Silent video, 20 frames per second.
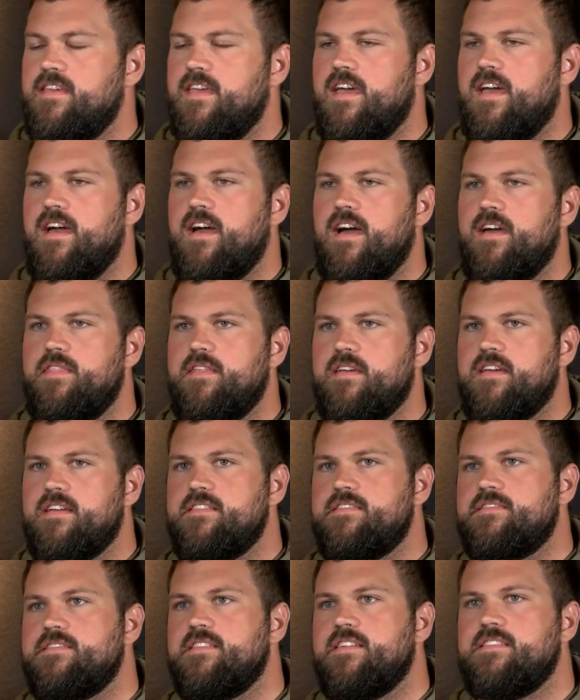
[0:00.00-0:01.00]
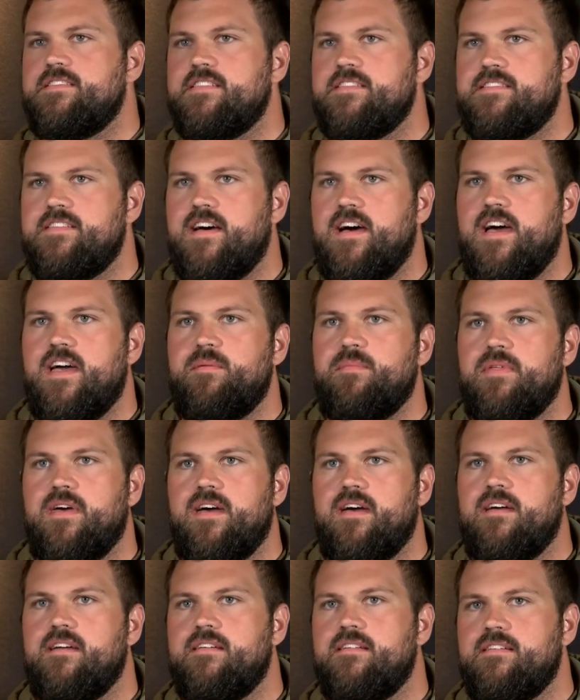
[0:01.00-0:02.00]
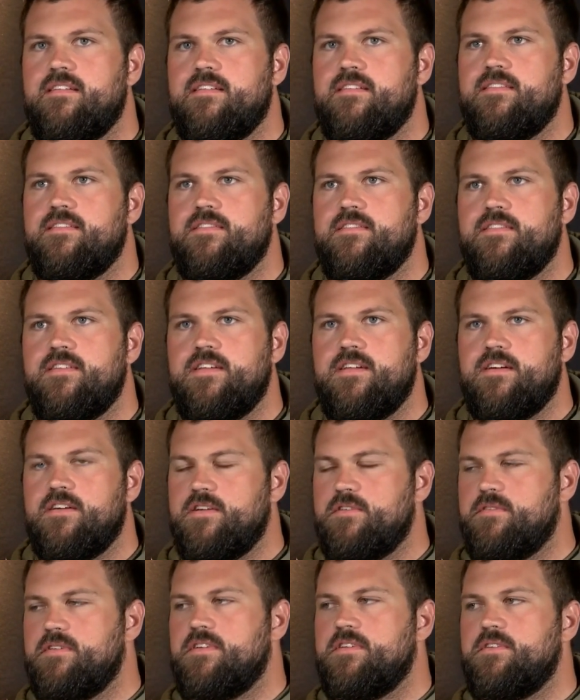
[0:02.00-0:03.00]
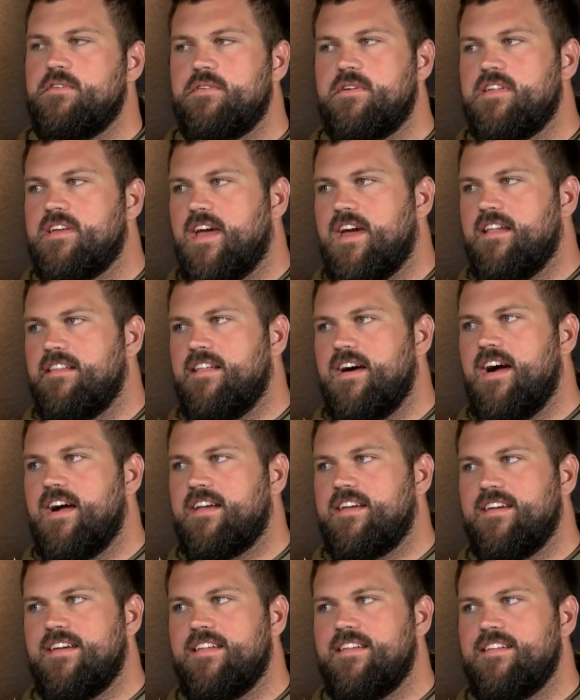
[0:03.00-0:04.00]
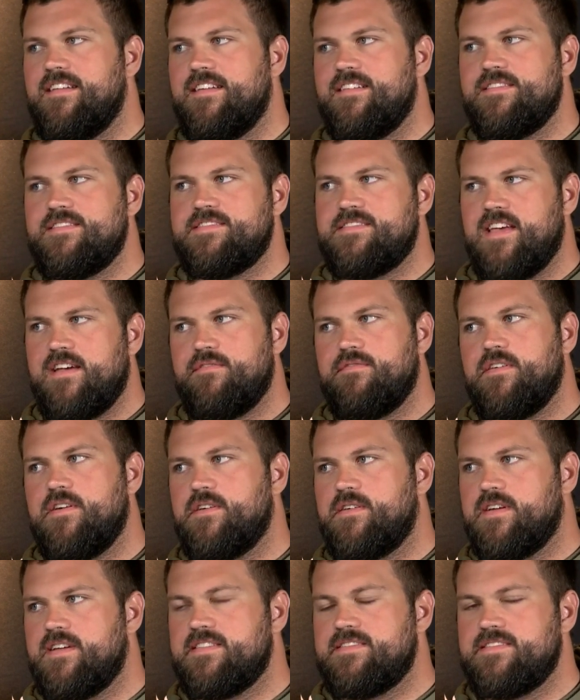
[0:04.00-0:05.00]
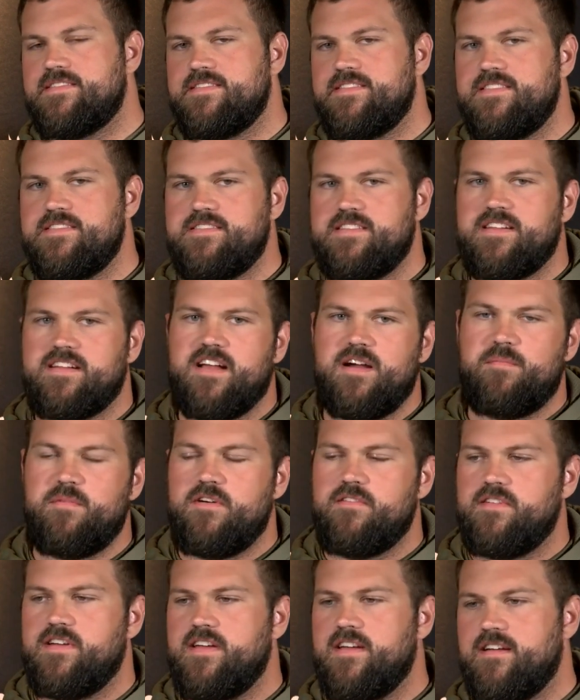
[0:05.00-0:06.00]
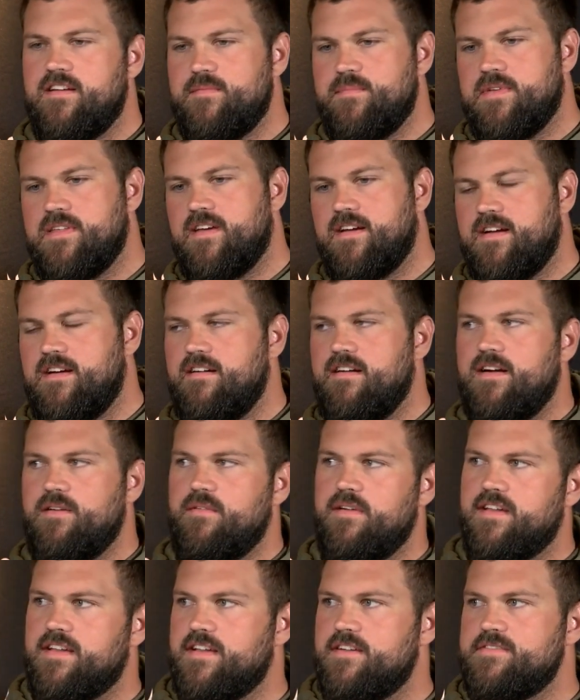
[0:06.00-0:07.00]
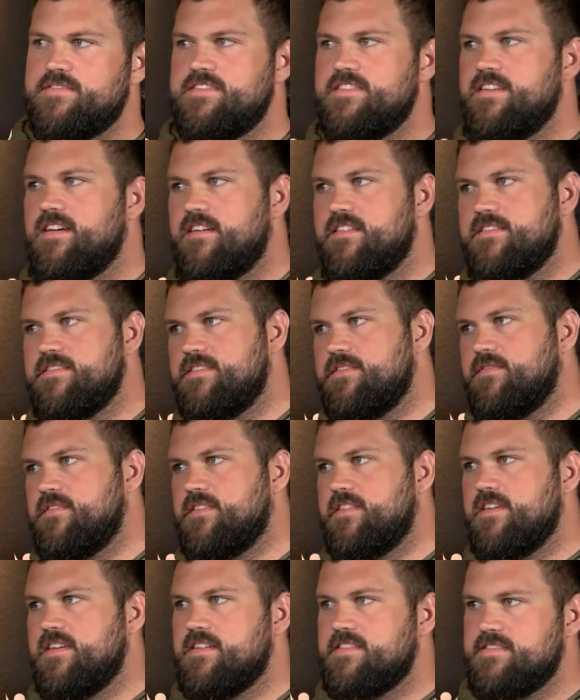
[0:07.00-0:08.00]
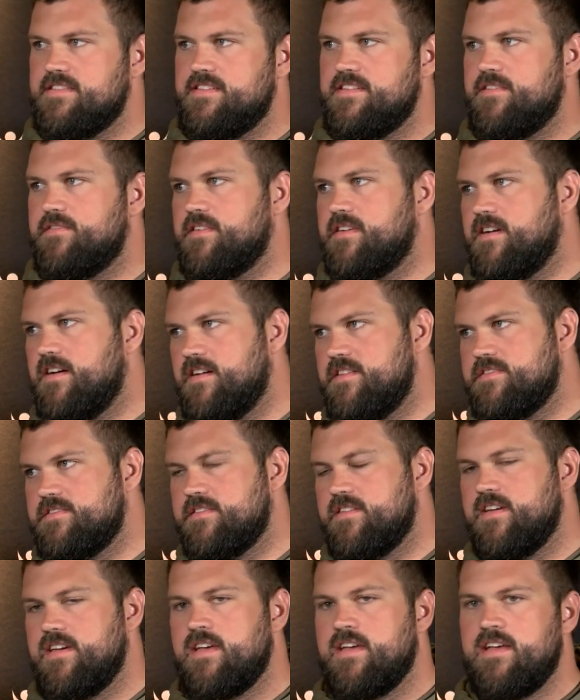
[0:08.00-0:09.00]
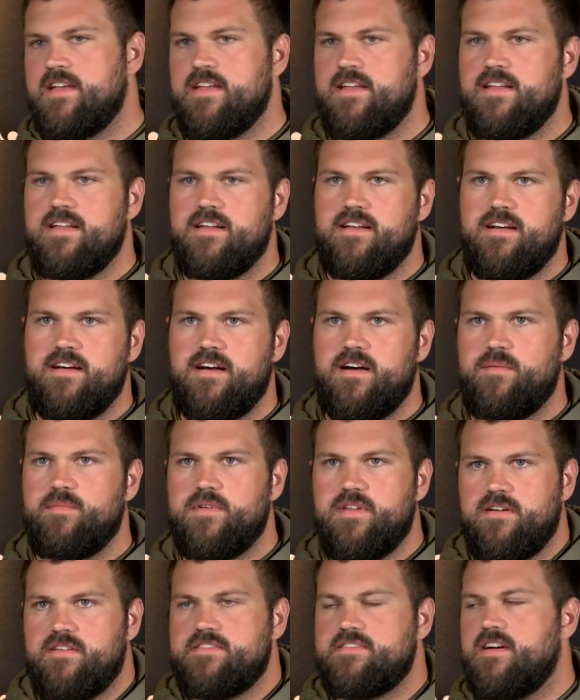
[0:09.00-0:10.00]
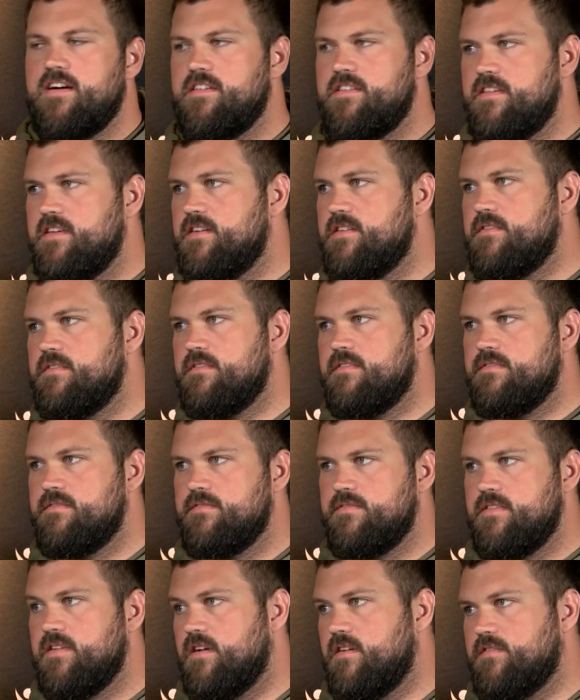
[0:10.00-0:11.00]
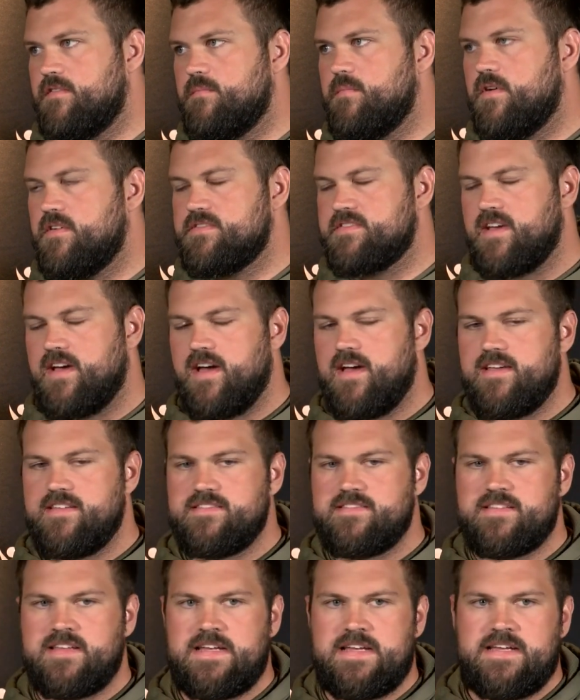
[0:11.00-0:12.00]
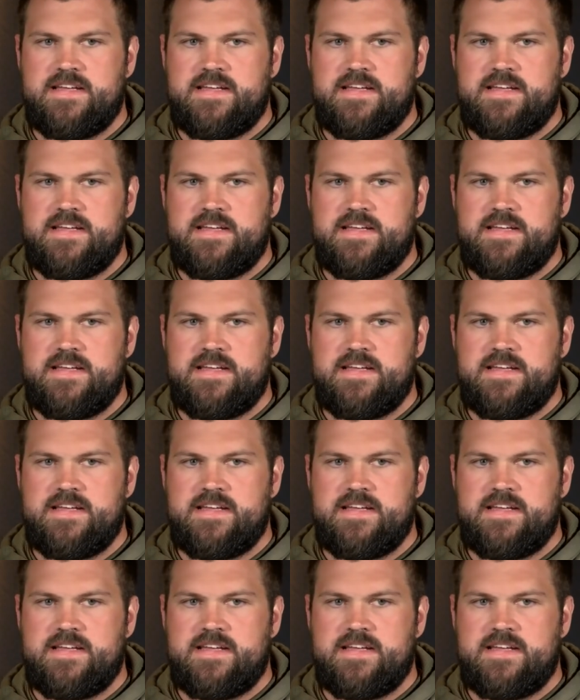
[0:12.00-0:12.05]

Yeah, I think it's it's a time that you know, you really, you really got to lock in and, and, stay focused. It's easy to come over here and be like, oh, I want to go see all these different things in a different country. Um, you know, it's all new, you know, for most guys.